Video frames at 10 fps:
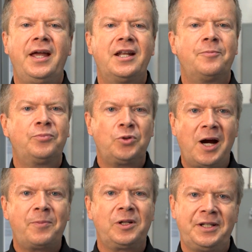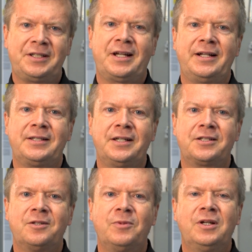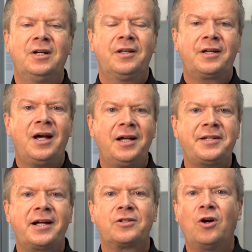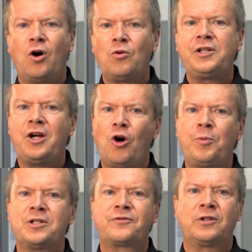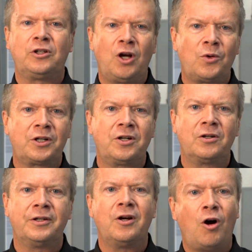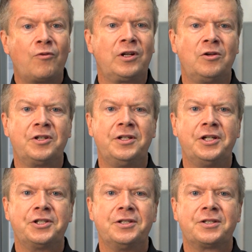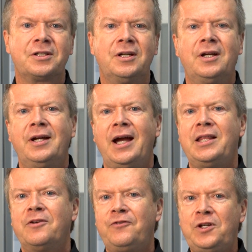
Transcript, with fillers: In a properly designed system, the contactor only opens for lower current overload conditions, and the